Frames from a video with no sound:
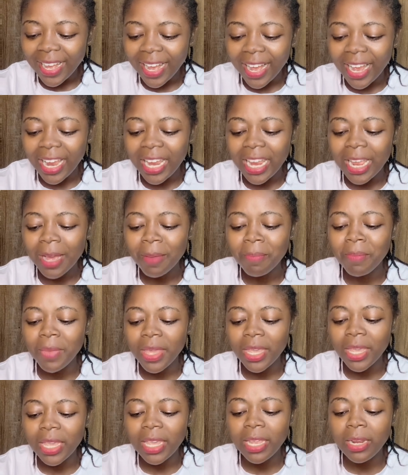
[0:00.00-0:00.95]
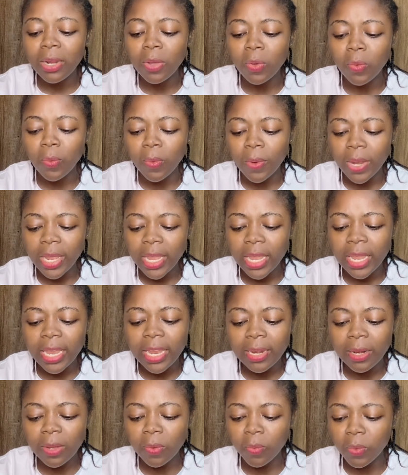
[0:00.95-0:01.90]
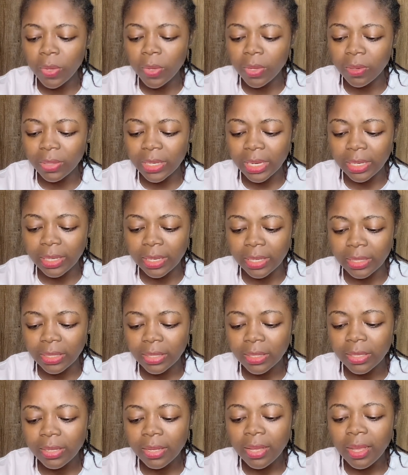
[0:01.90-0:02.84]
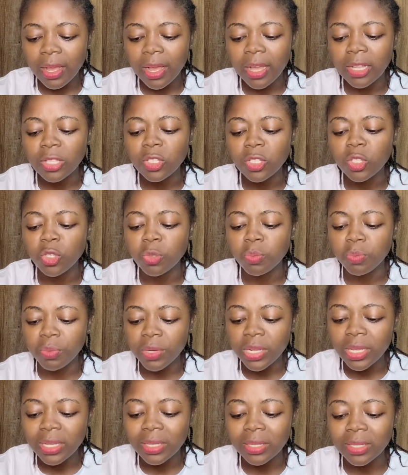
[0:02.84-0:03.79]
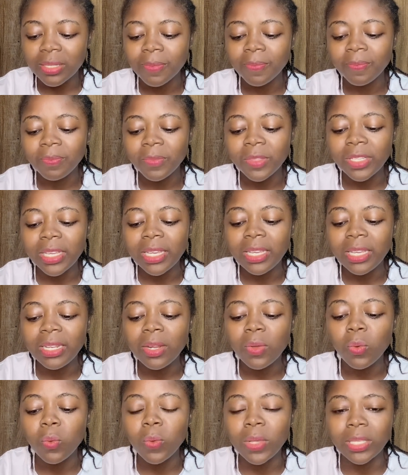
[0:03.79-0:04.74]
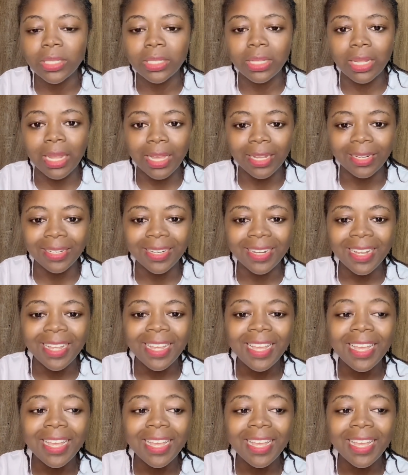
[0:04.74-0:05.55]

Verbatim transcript: I am making a way in the wilderness and springs in the wasteland.